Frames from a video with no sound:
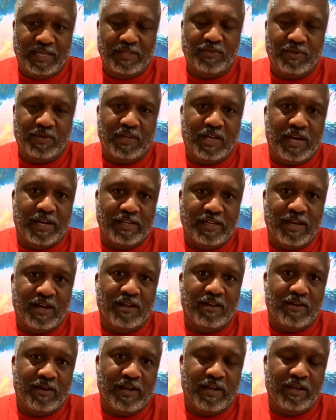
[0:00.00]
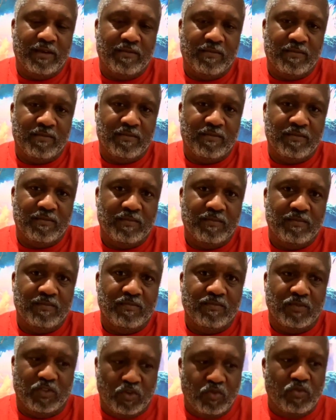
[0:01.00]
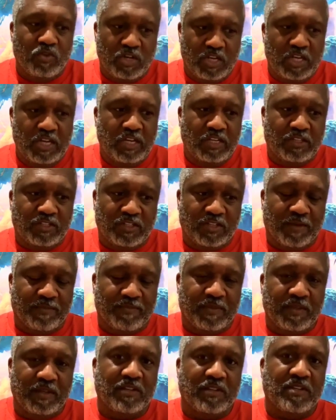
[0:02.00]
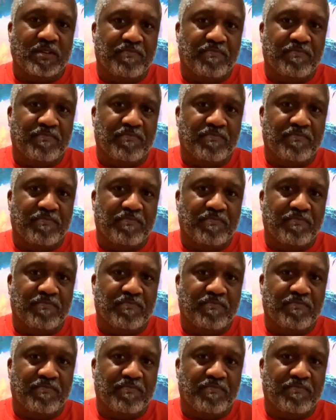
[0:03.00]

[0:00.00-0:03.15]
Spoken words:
That's where a lot of y'all are at. You need something